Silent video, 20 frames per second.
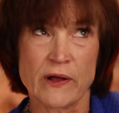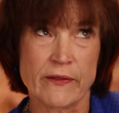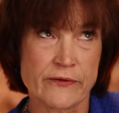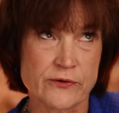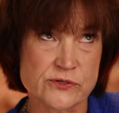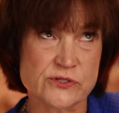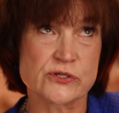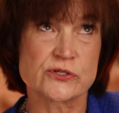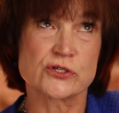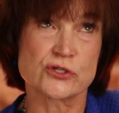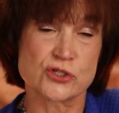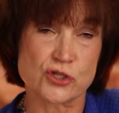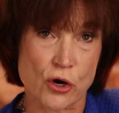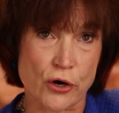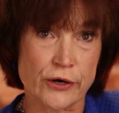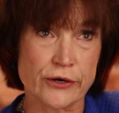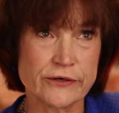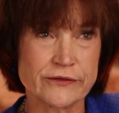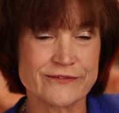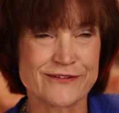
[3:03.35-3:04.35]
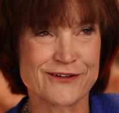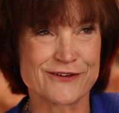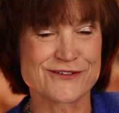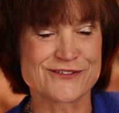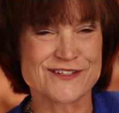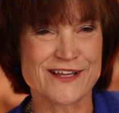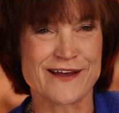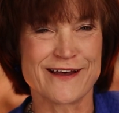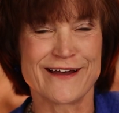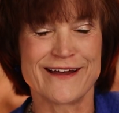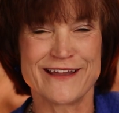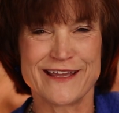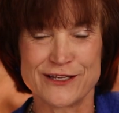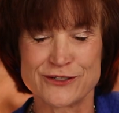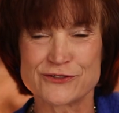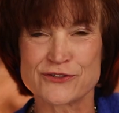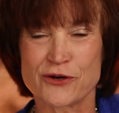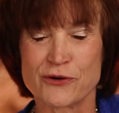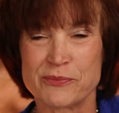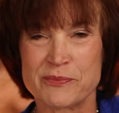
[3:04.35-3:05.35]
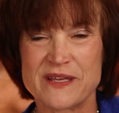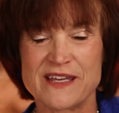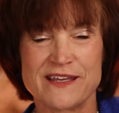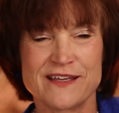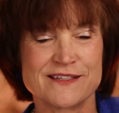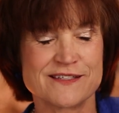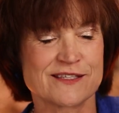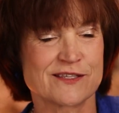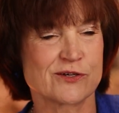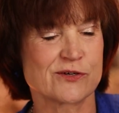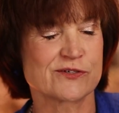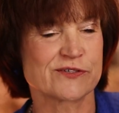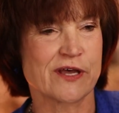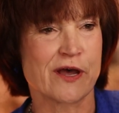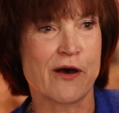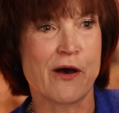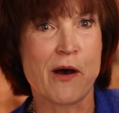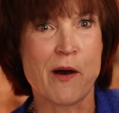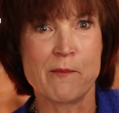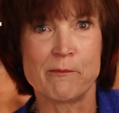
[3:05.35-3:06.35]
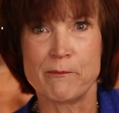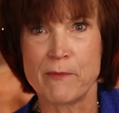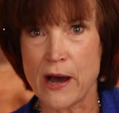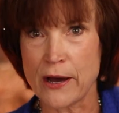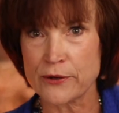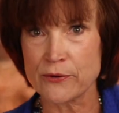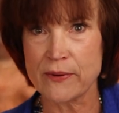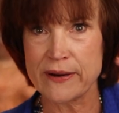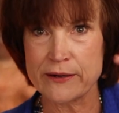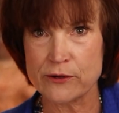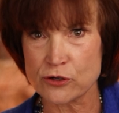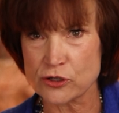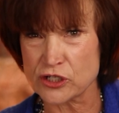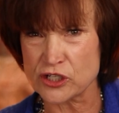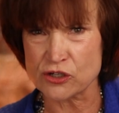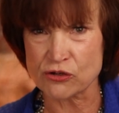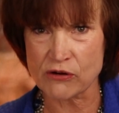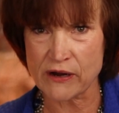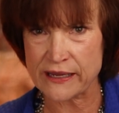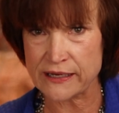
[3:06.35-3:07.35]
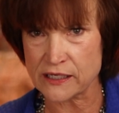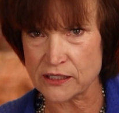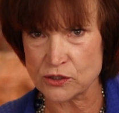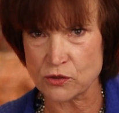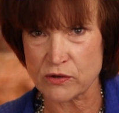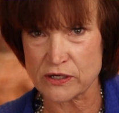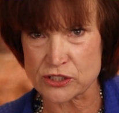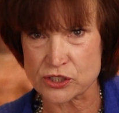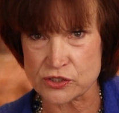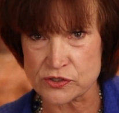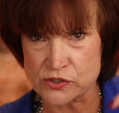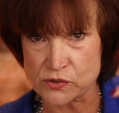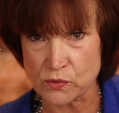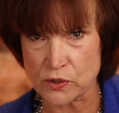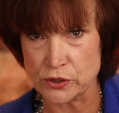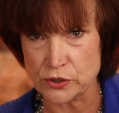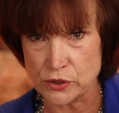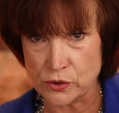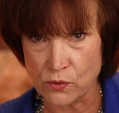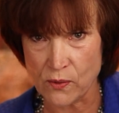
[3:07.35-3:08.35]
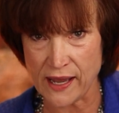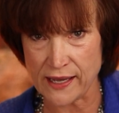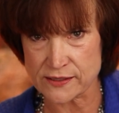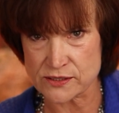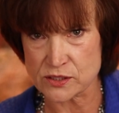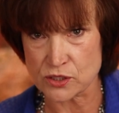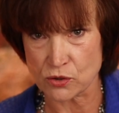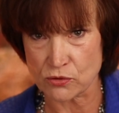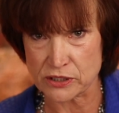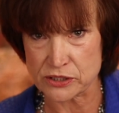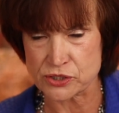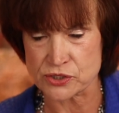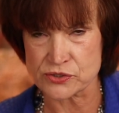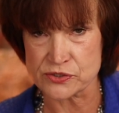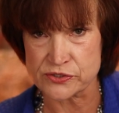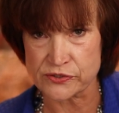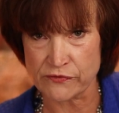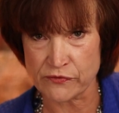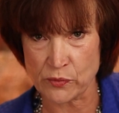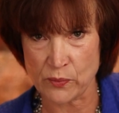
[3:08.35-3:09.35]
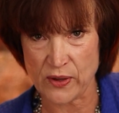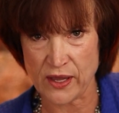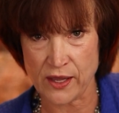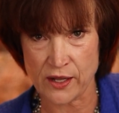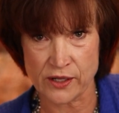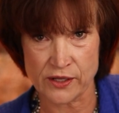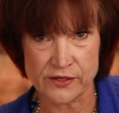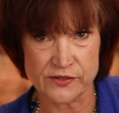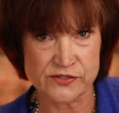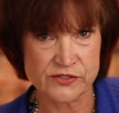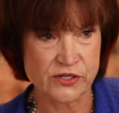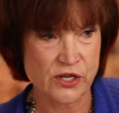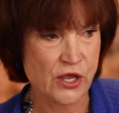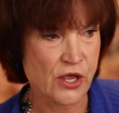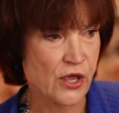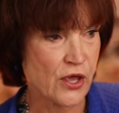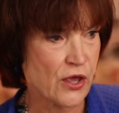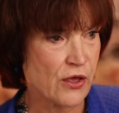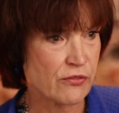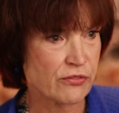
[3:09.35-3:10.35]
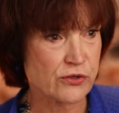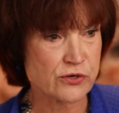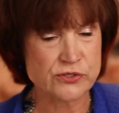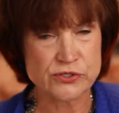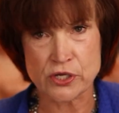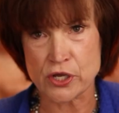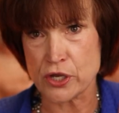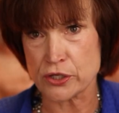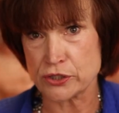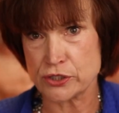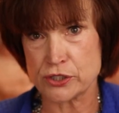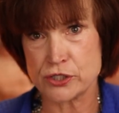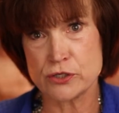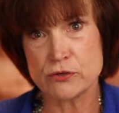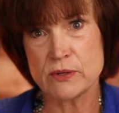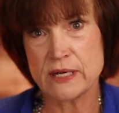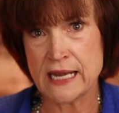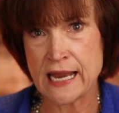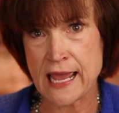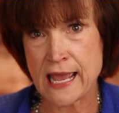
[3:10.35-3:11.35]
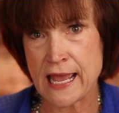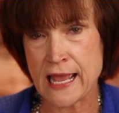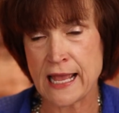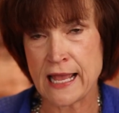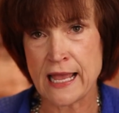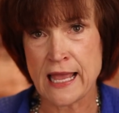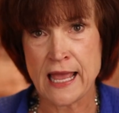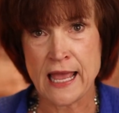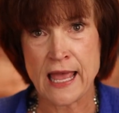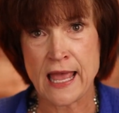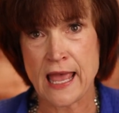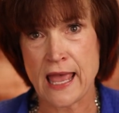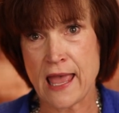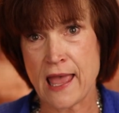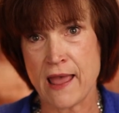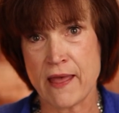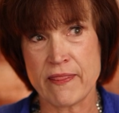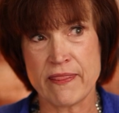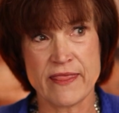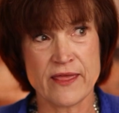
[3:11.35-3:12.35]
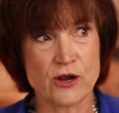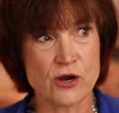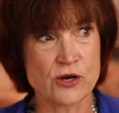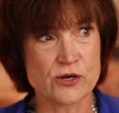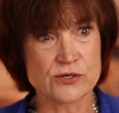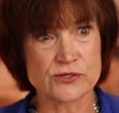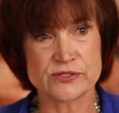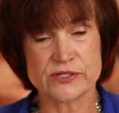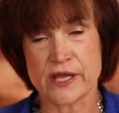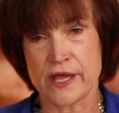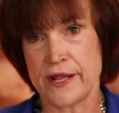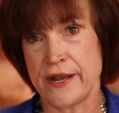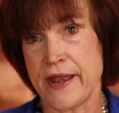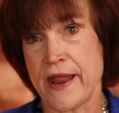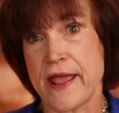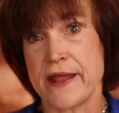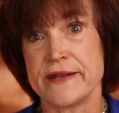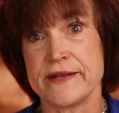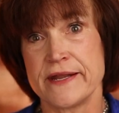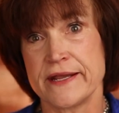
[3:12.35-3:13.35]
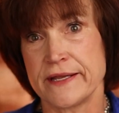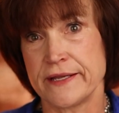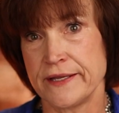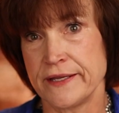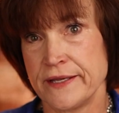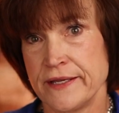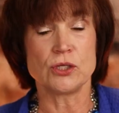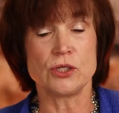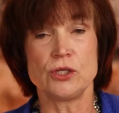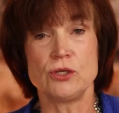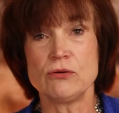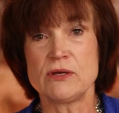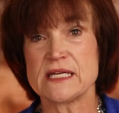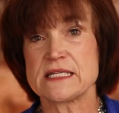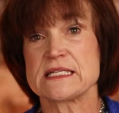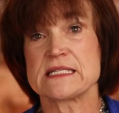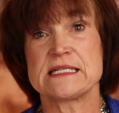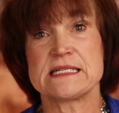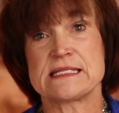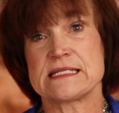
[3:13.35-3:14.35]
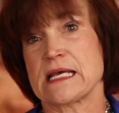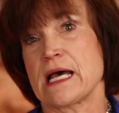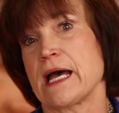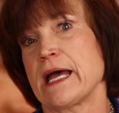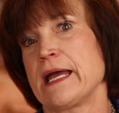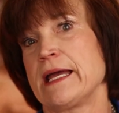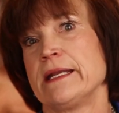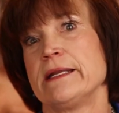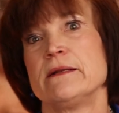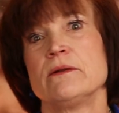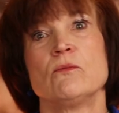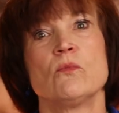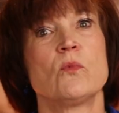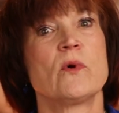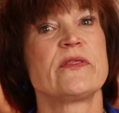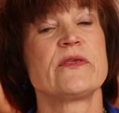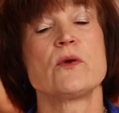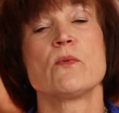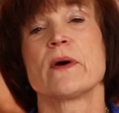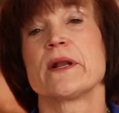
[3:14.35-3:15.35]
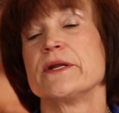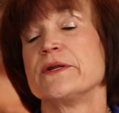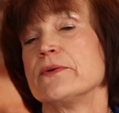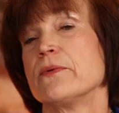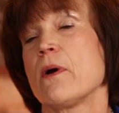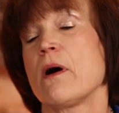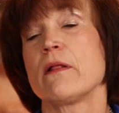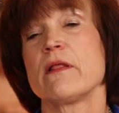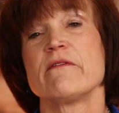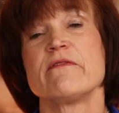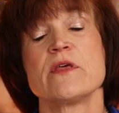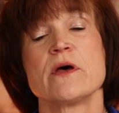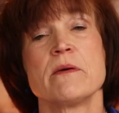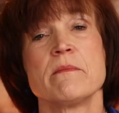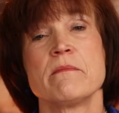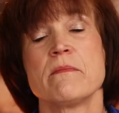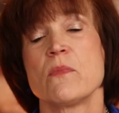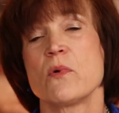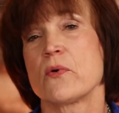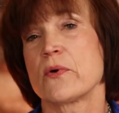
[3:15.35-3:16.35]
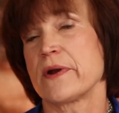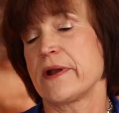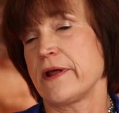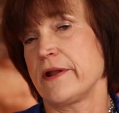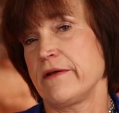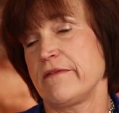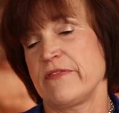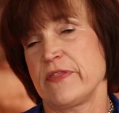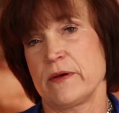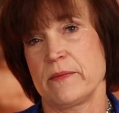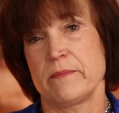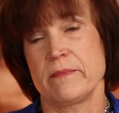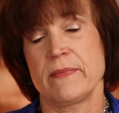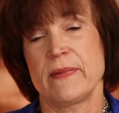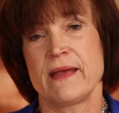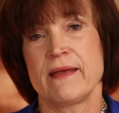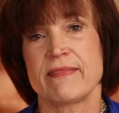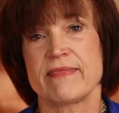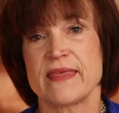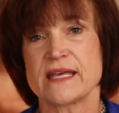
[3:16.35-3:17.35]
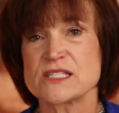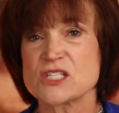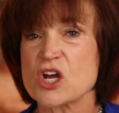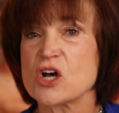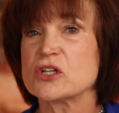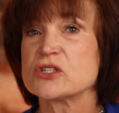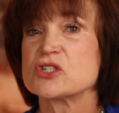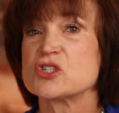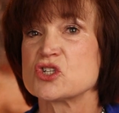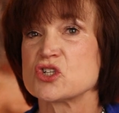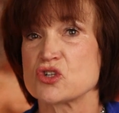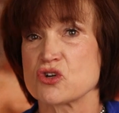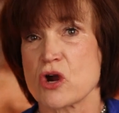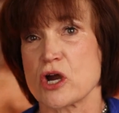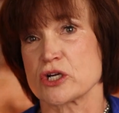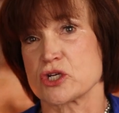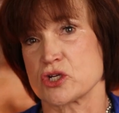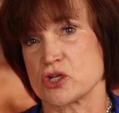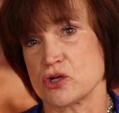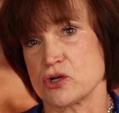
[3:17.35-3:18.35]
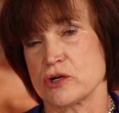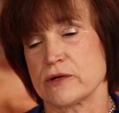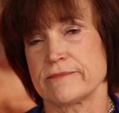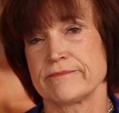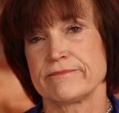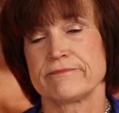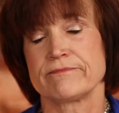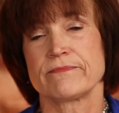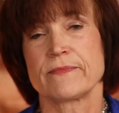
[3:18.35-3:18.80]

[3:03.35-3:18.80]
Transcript: Well, there's a start, there's an intro piece, there's a moderator curated questions where you ask the questions of the panelists, there's a Q&A, and there's an ending. You get to decide whether you want to do all of them or none of them. That's called structure.